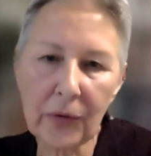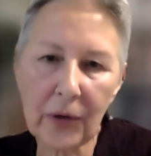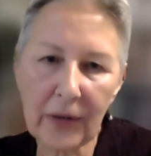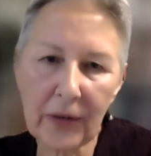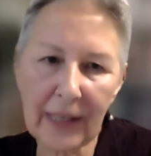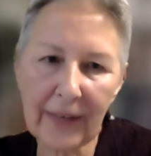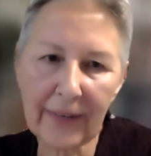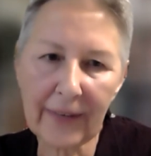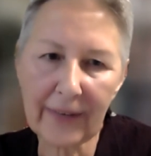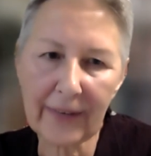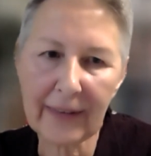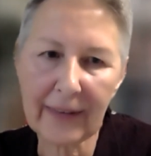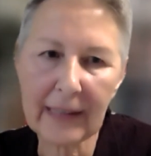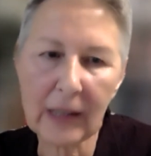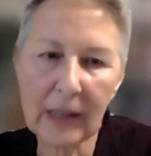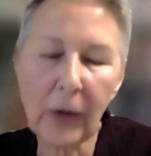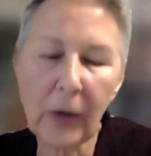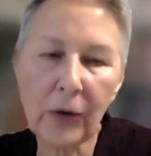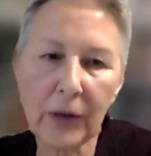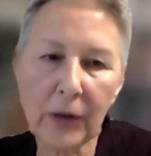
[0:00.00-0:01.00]
these
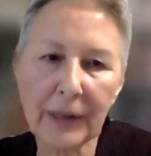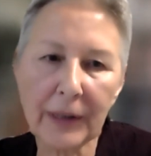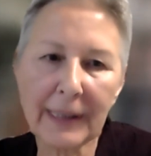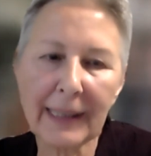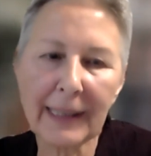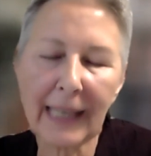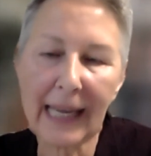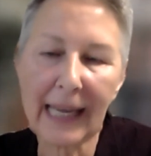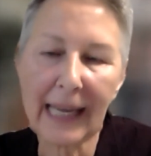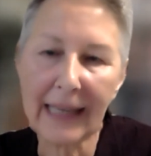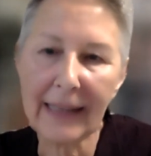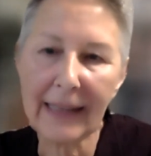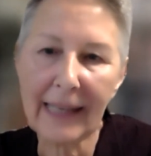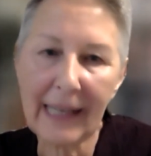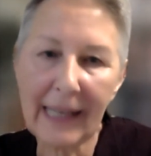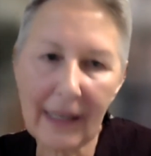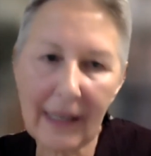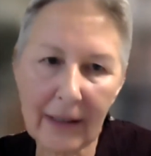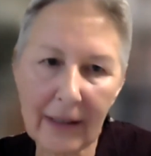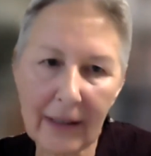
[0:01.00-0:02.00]
loans, and
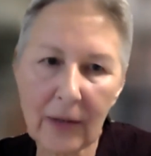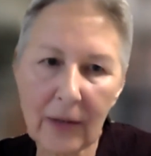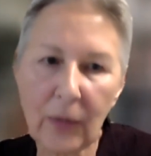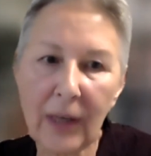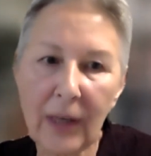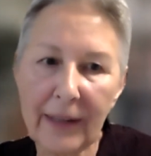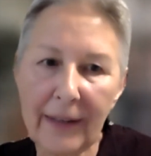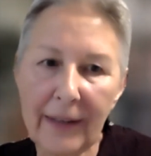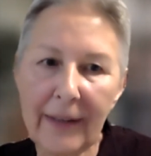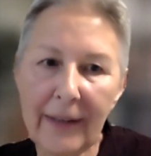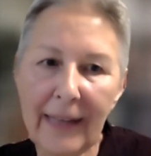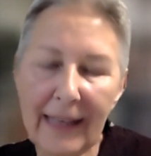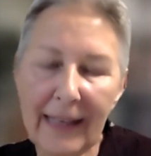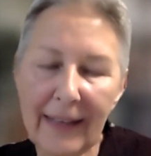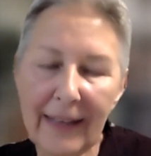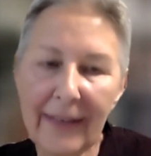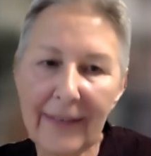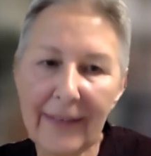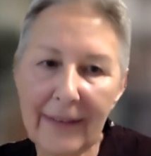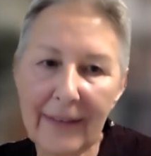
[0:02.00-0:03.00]
they are the one that
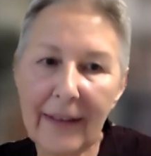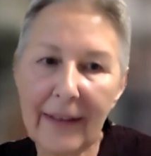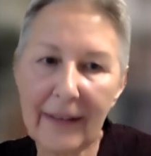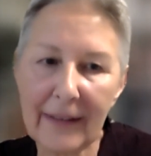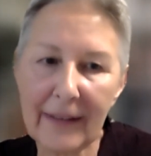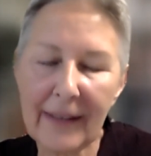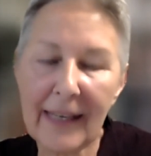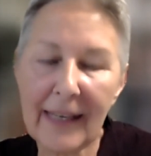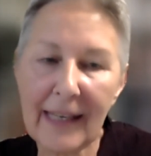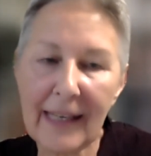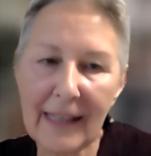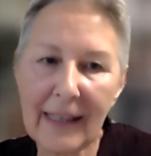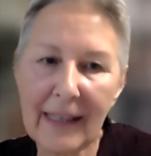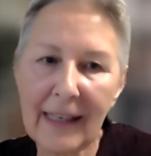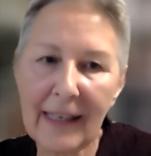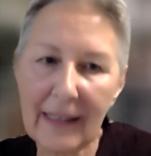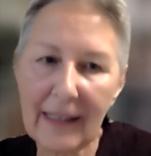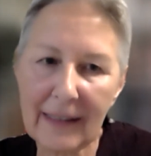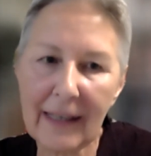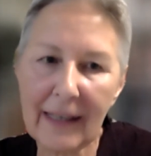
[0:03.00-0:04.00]
is taking the
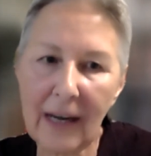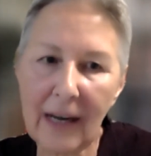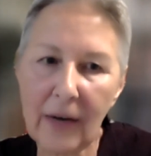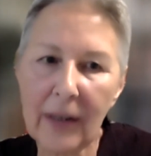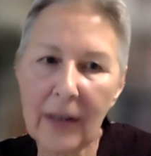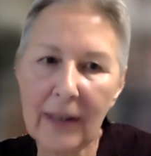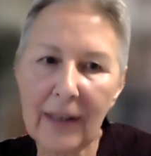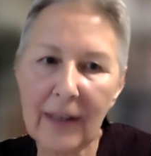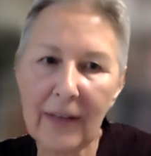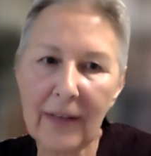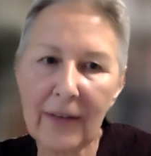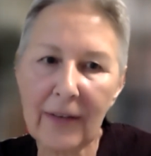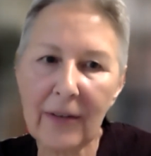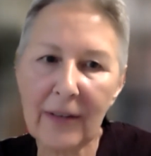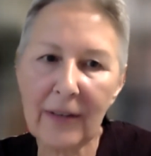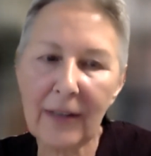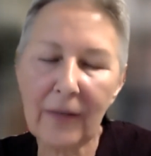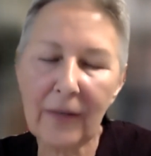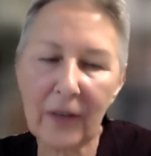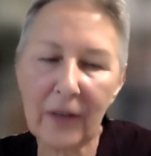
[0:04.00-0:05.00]
hit now in these
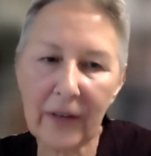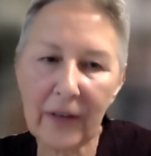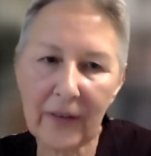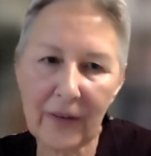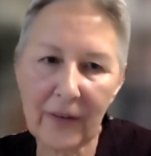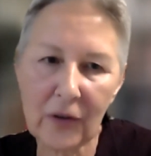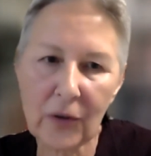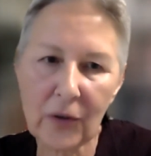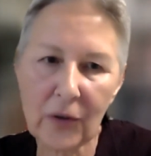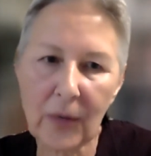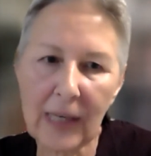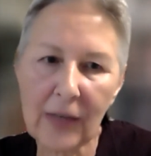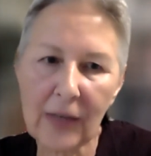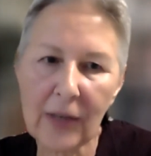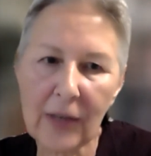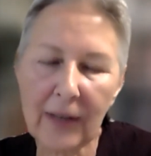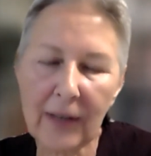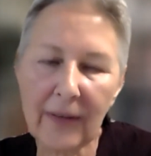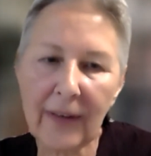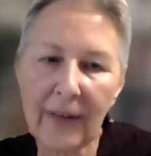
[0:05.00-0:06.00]
default
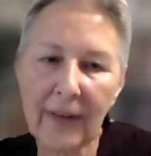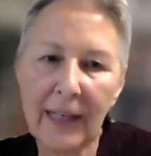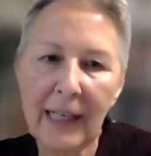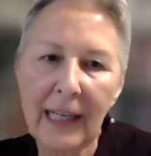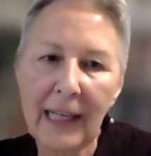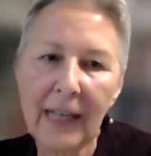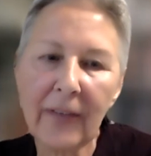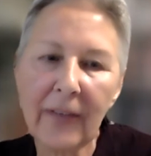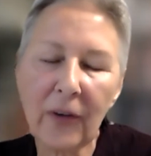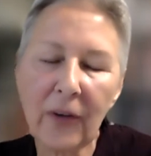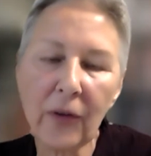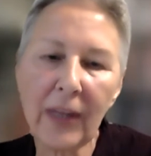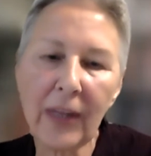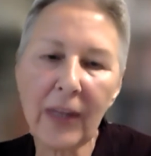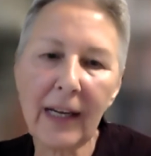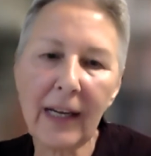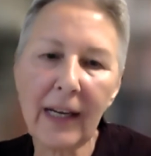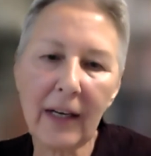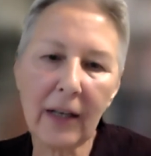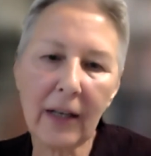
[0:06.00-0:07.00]
situations. And so
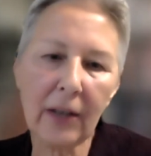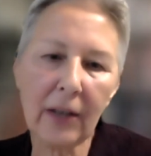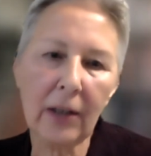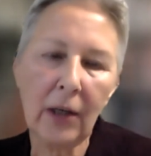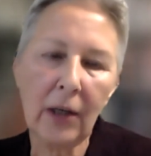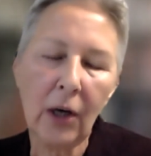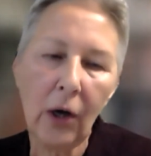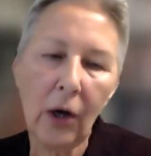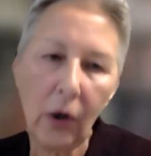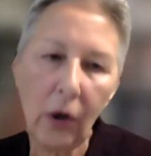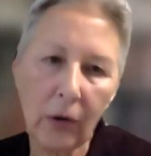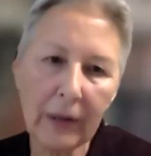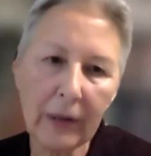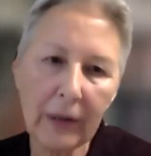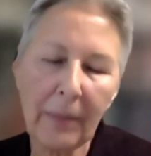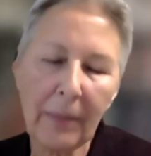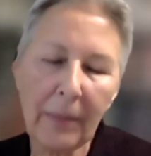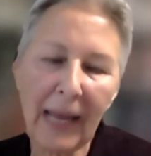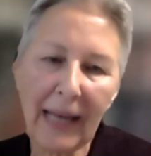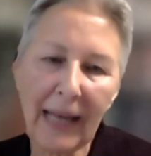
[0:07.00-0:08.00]
they are
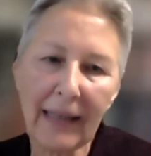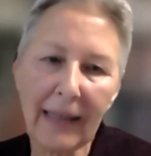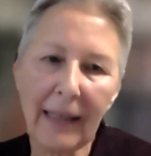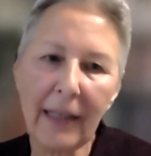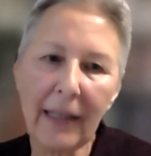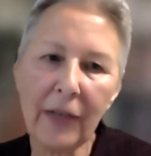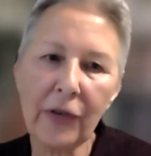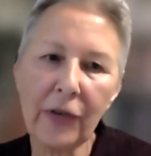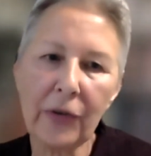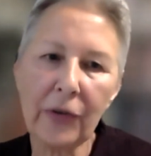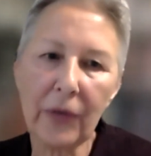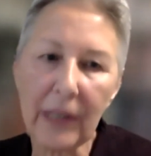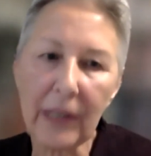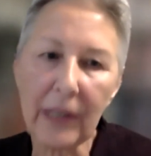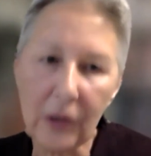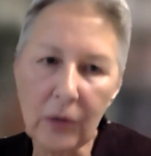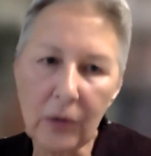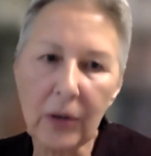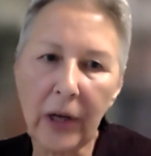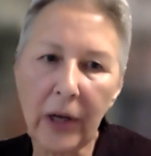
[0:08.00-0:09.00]
holding back on insuring
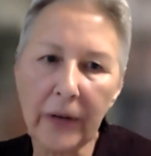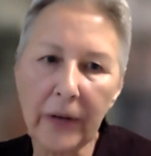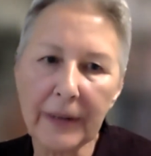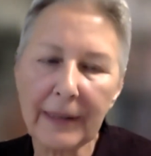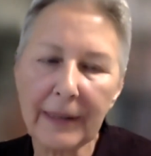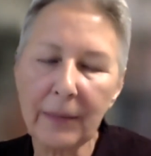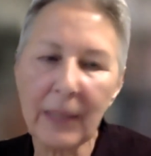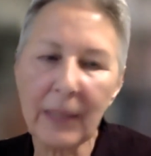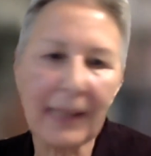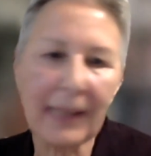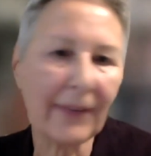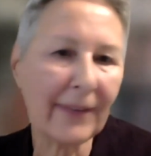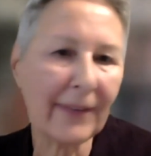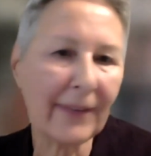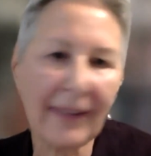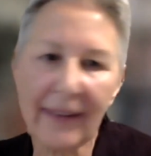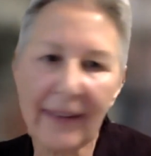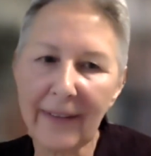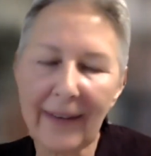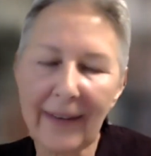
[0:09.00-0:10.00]
new loans, and we can
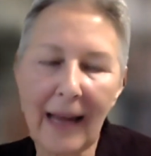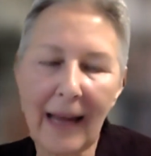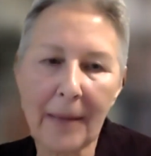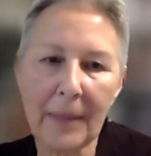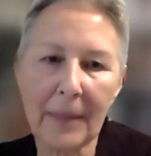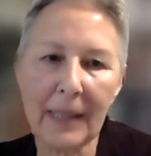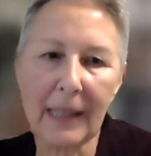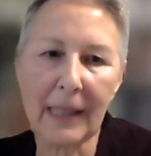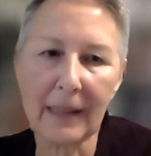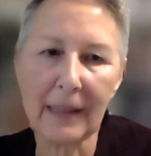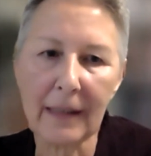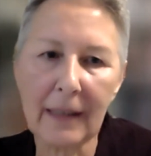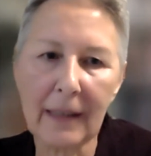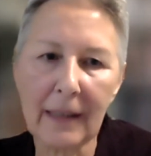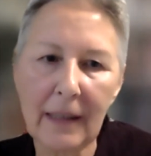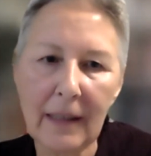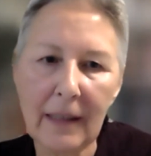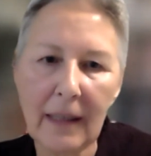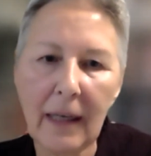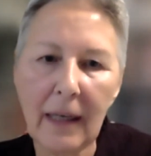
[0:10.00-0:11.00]
see this happening
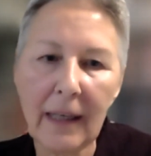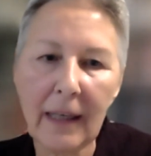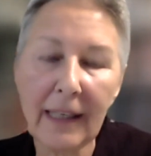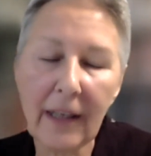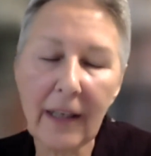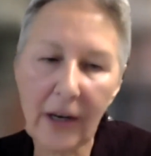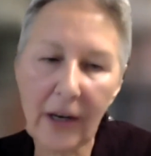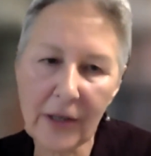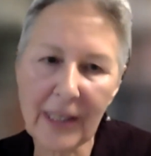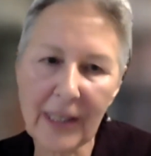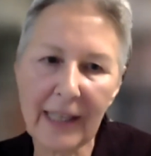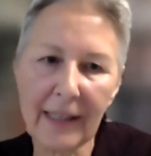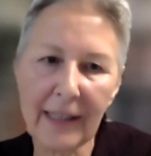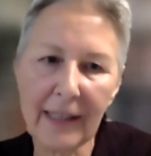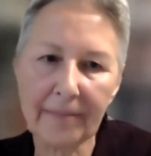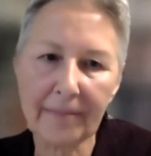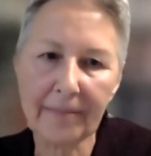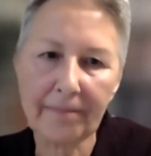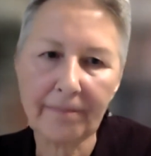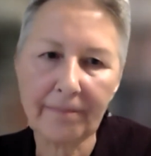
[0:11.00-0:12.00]
in our
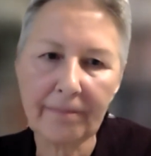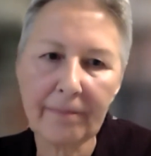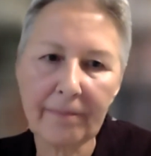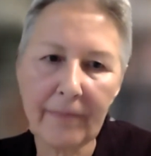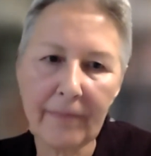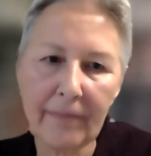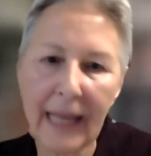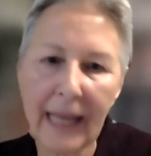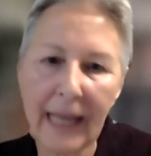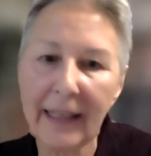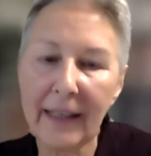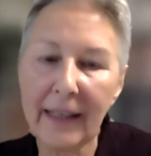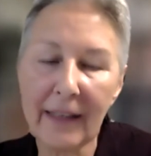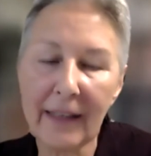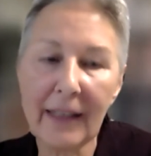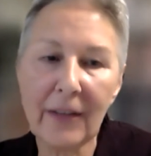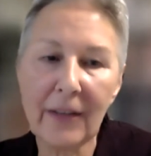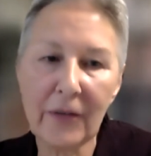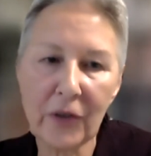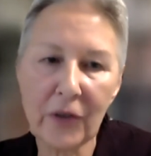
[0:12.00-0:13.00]
data. and in
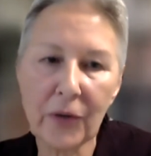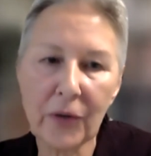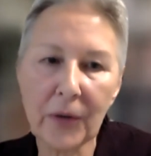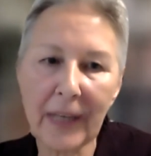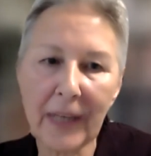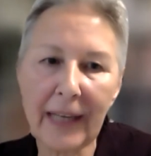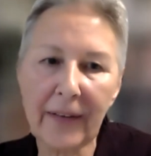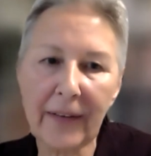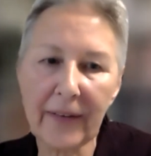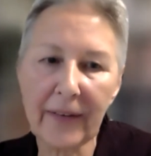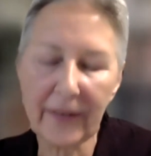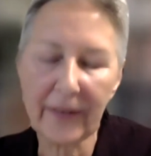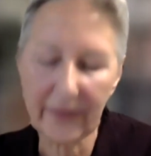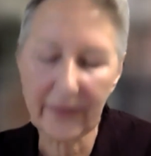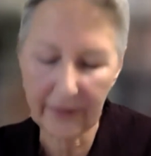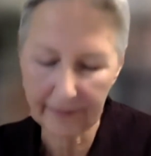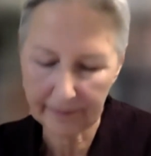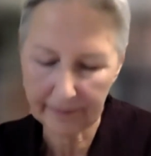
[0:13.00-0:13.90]
individual cases.